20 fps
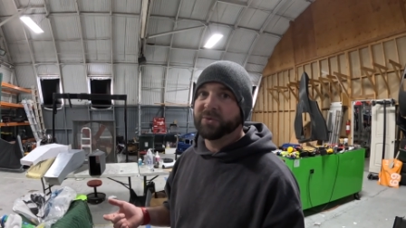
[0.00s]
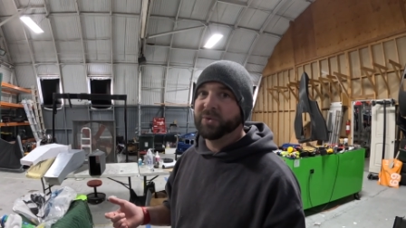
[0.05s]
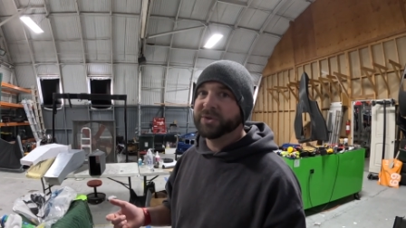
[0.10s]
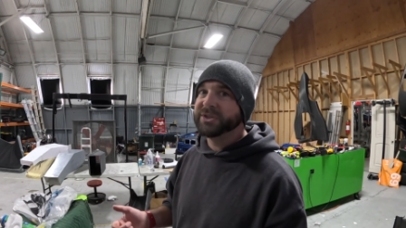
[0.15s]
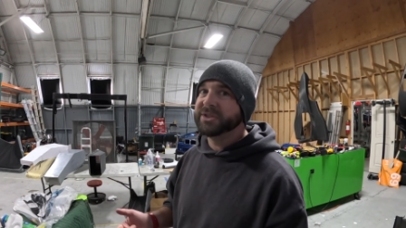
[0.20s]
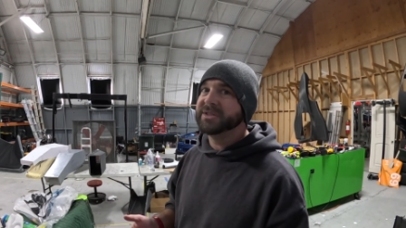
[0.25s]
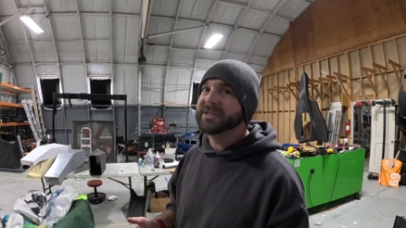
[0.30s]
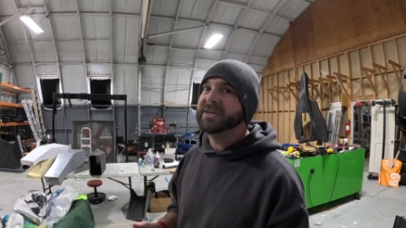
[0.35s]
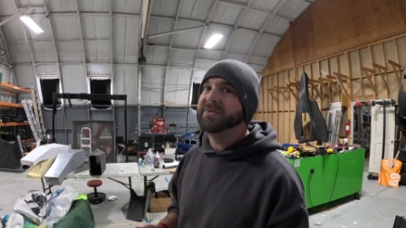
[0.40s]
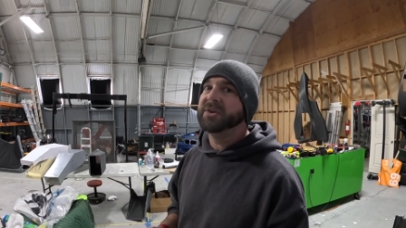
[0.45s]
which
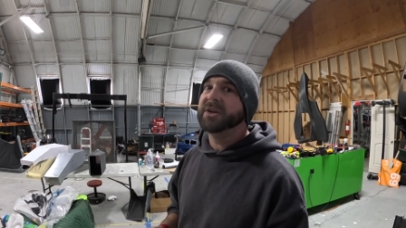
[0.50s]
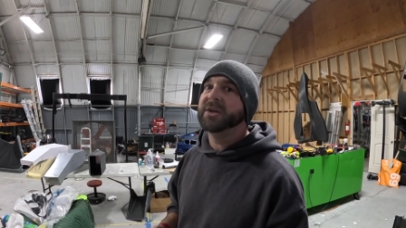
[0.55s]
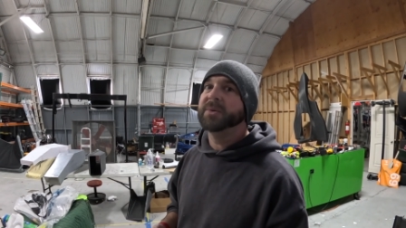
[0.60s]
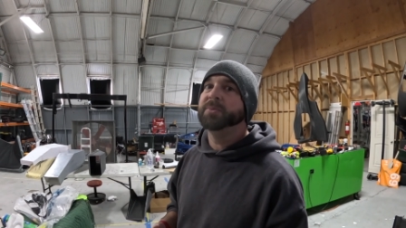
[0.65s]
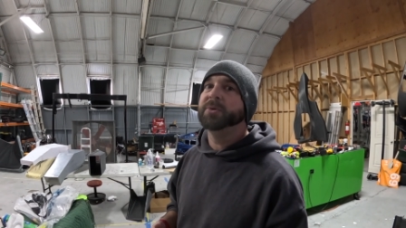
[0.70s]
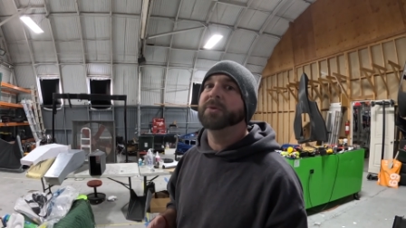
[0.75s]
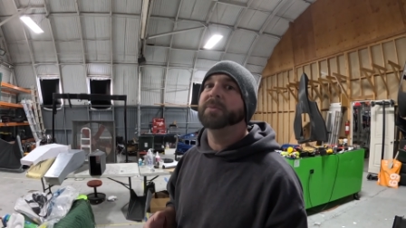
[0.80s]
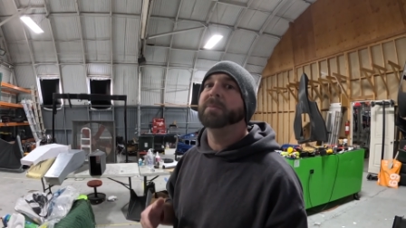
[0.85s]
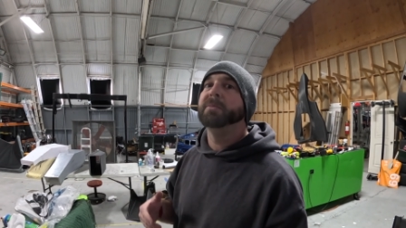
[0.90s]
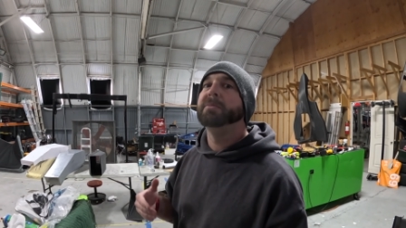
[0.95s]
is even gonna
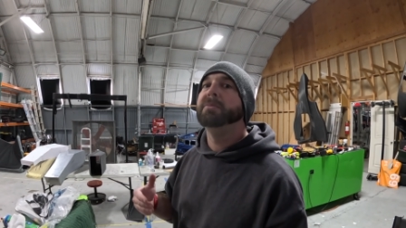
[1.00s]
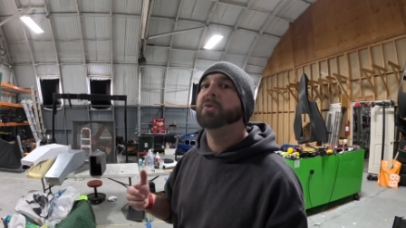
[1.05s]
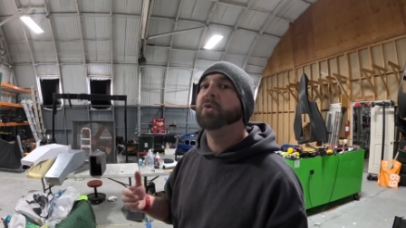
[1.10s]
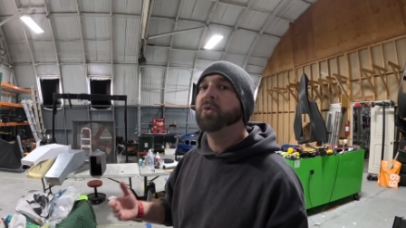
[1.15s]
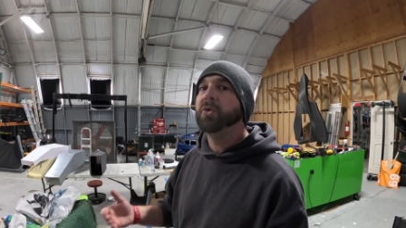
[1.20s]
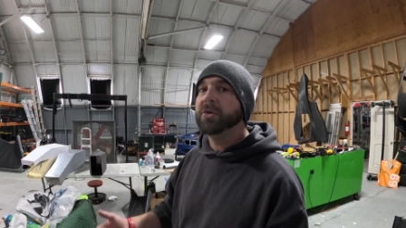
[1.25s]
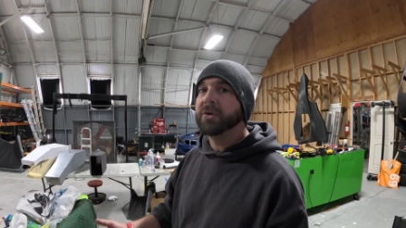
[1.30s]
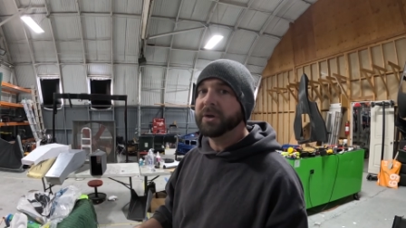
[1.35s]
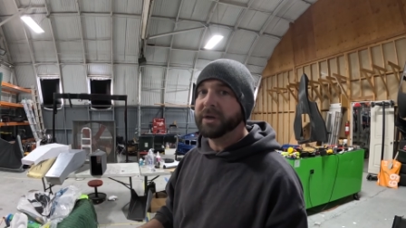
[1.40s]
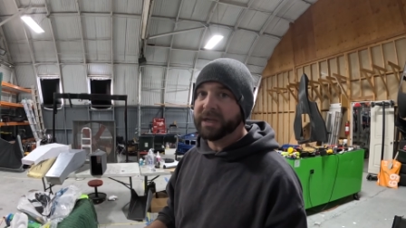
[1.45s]
put
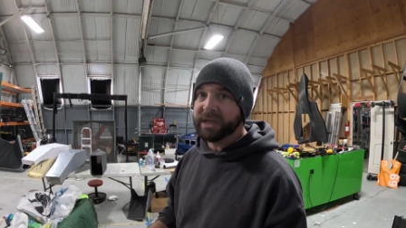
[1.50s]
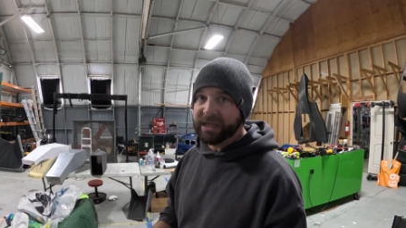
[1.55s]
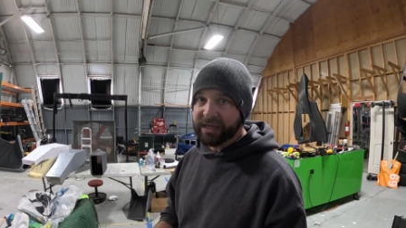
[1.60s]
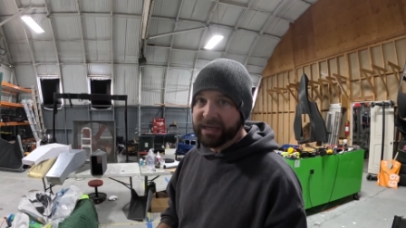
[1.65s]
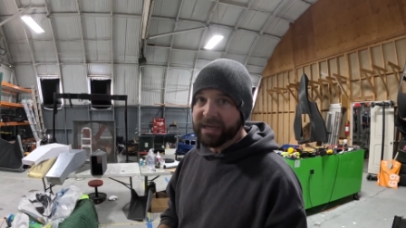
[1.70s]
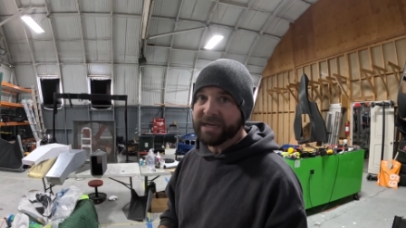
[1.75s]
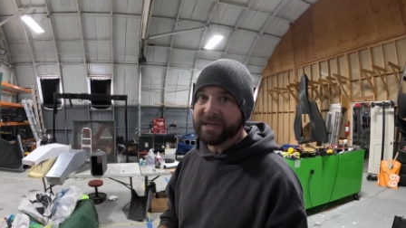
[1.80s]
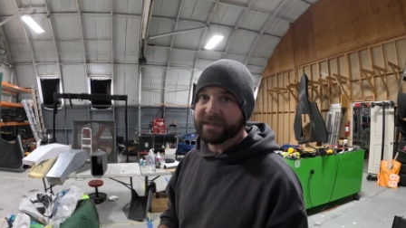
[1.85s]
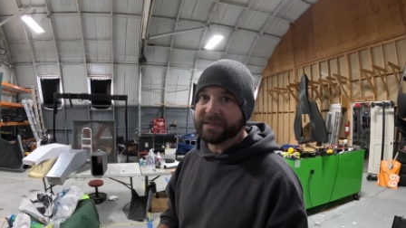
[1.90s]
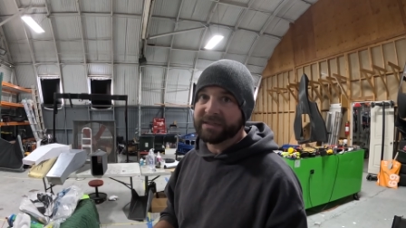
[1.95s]
more
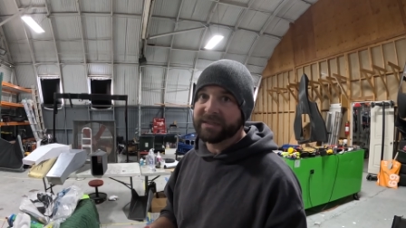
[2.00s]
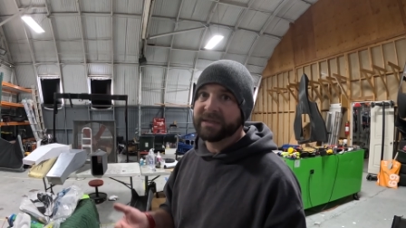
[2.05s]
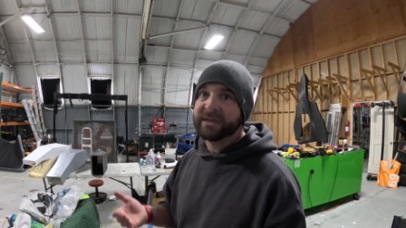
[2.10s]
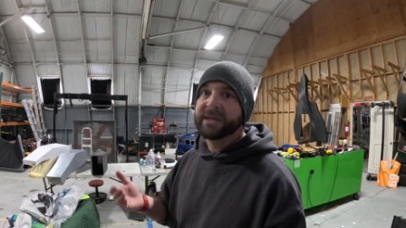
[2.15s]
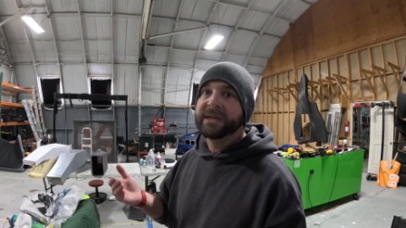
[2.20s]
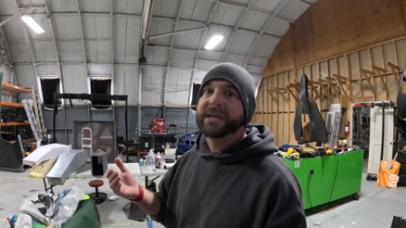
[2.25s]
heat